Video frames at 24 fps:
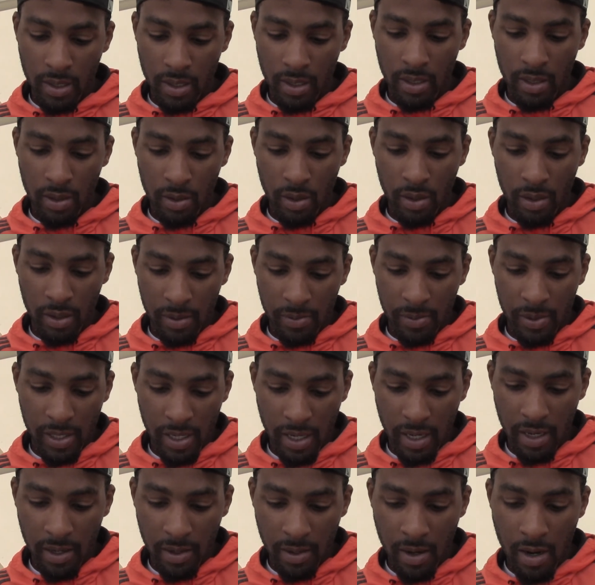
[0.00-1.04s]
You know what I'm
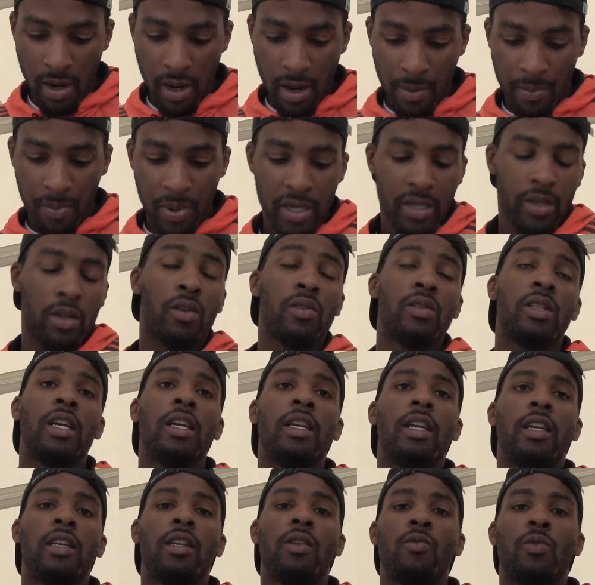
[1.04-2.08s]
saying? But don't let
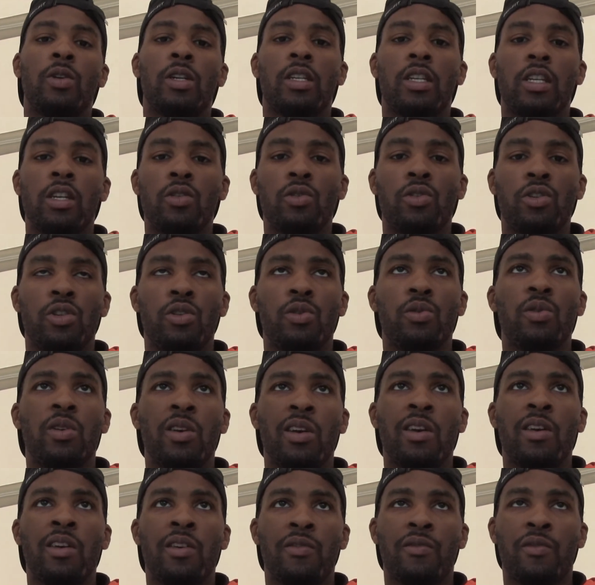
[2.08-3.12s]
anyone guilt you
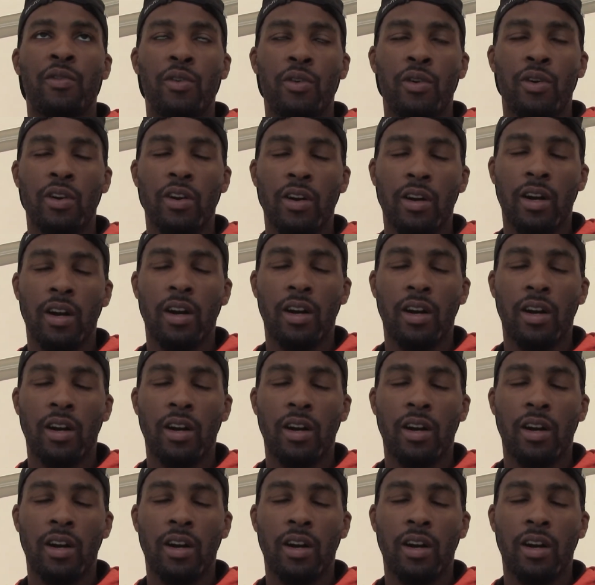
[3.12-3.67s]
for